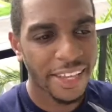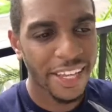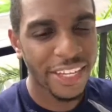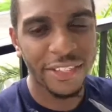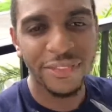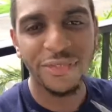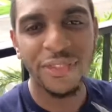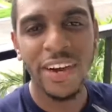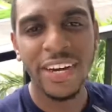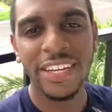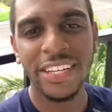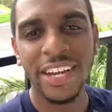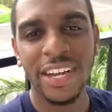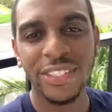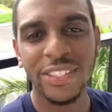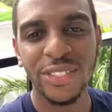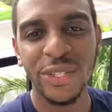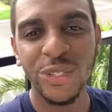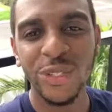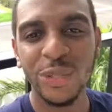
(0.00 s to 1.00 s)
It's funny,
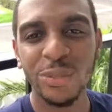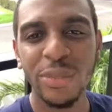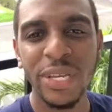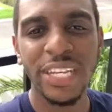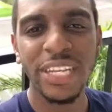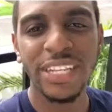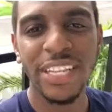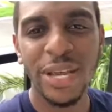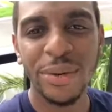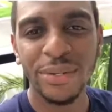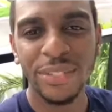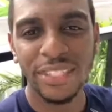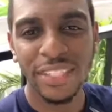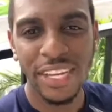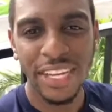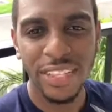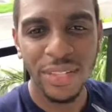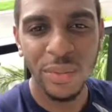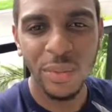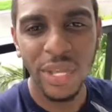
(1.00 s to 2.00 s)
on social media they were
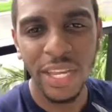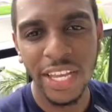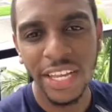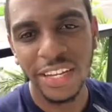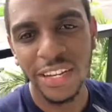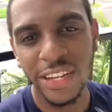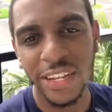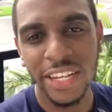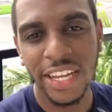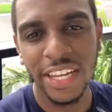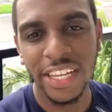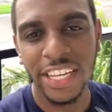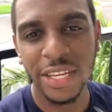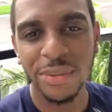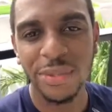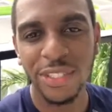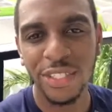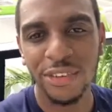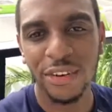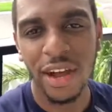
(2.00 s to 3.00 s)
saying the Weeknd looked like he
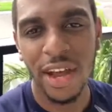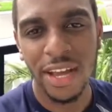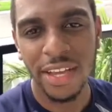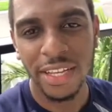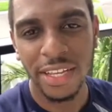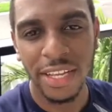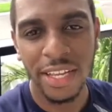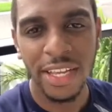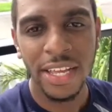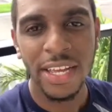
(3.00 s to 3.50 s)
was crying,